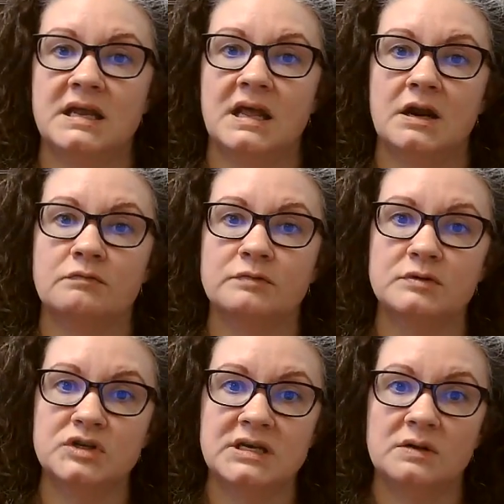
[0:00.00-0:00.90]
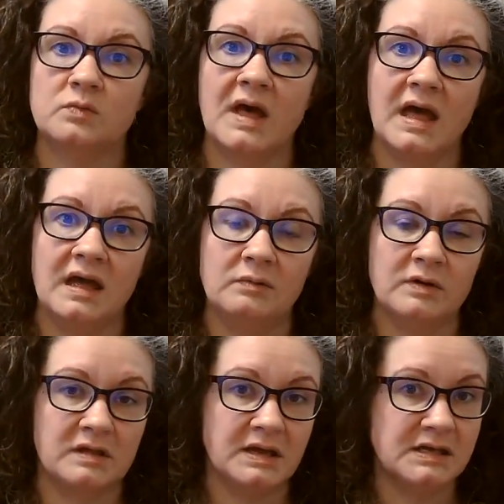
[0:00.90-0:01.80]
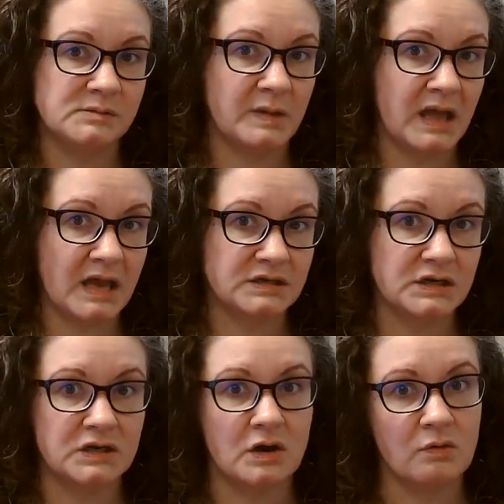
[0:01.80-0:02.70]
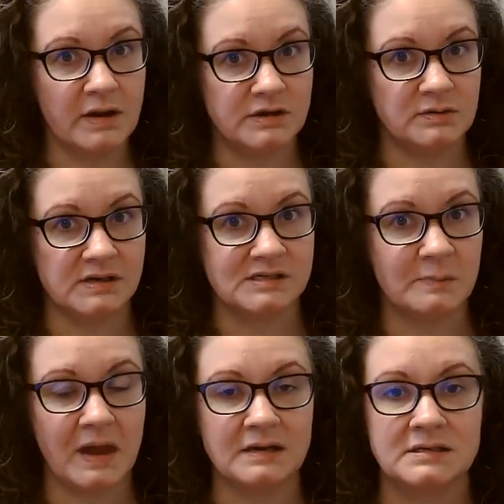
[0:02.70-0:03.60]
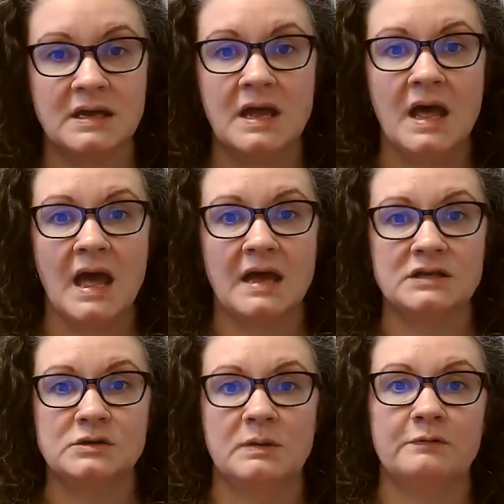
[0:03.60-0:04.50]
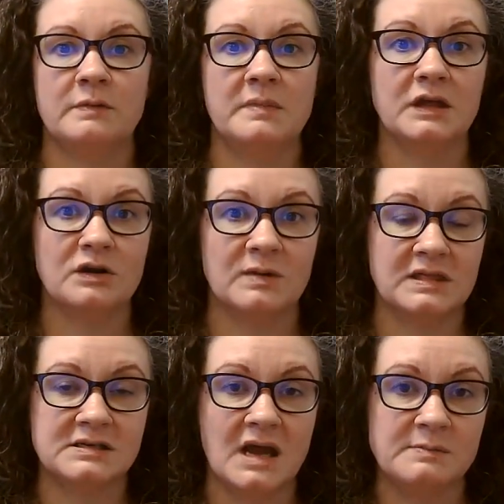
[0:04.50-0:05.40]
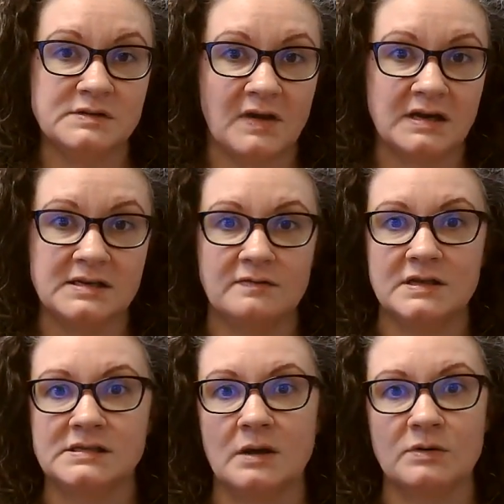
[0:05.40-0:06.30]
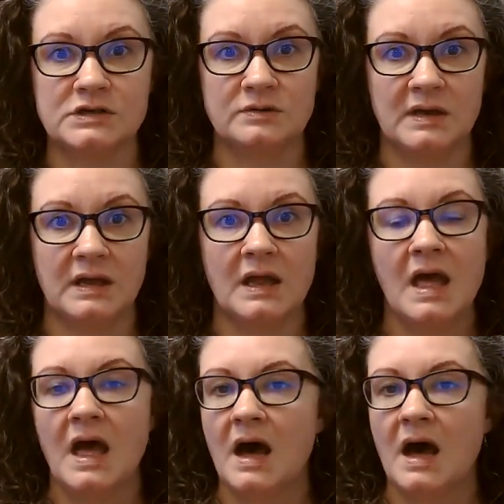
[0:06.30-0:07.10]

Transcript: it in a routine way where the kids began to know what to expect, and to be familiar with the types of activities they were doing.